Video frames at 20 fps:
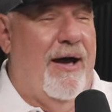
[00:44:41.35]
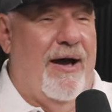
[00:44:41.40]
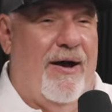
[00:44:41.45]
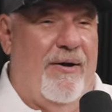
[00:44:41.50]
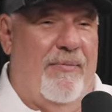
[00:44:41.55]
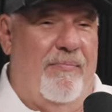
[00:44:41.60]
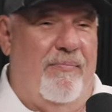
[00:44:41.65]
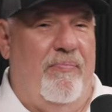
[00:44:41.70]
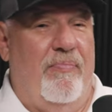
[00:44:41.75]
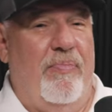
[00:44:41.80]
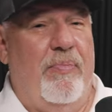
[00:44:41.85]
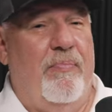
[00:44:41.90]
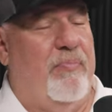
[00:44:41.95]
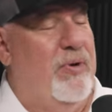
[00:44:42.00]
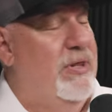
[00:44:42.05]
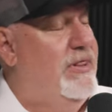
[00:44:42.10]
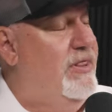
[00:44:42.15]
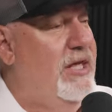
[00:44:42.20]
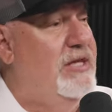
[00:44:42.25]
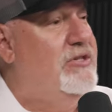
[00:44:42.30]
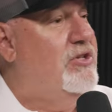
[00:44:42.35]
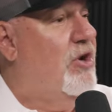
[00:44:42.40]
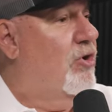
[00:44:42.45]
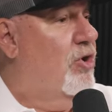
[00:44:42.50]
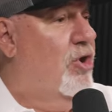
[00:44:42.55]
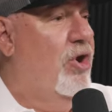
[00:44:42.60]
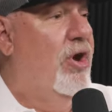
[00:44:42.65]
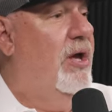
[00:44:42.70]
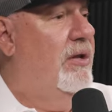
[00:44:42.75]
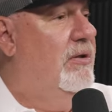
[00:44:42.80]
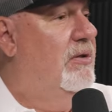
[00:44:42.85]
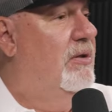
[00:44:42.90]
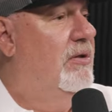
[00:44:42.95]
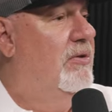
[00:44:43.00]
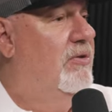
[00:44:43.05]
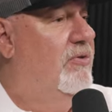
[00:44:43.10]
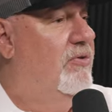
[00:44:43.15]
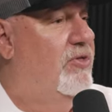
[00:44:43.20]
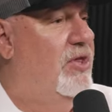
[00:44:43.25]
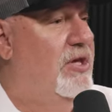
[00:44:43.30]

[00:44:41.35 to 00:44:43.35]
um, but these are good. Yeah.